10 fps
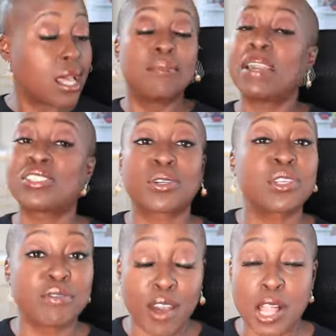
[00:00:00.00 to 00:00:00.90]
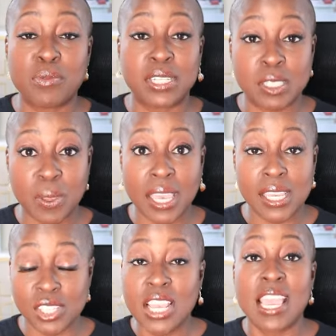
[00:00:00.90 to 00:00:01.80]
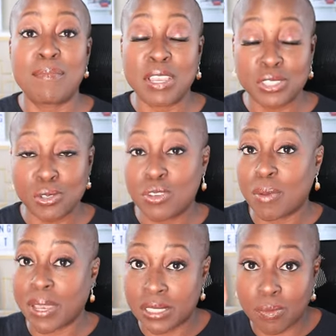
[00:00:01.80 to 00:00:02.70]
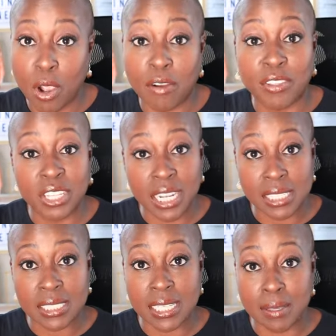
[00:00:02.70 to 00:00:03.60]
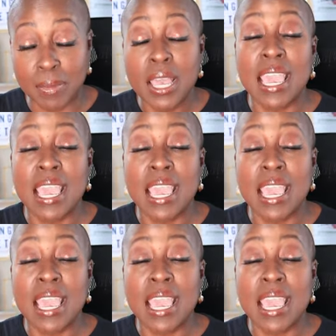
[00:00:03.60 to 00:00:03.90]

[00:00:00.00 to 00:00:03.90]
Make sure you follow on this page and make sure you come back tomorrow for the next tip.